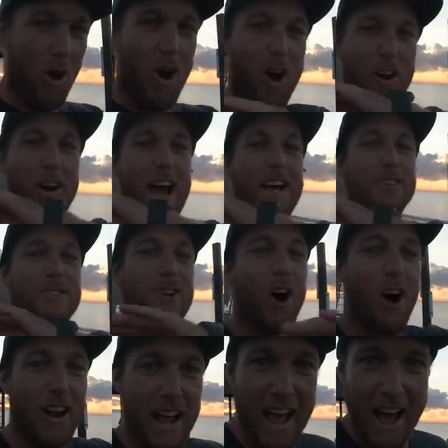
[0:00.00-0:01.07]
word has
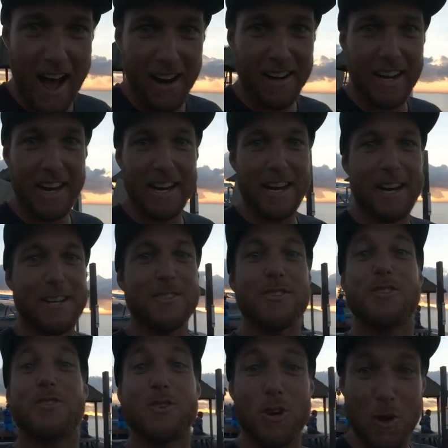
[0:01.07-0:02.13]
got out. It is
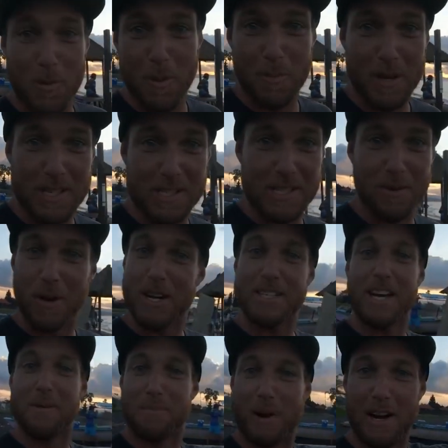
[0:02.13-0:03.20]
super busy. We just
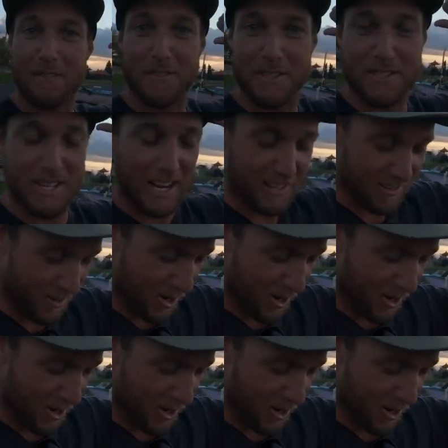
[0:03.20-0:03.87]
had breakfast down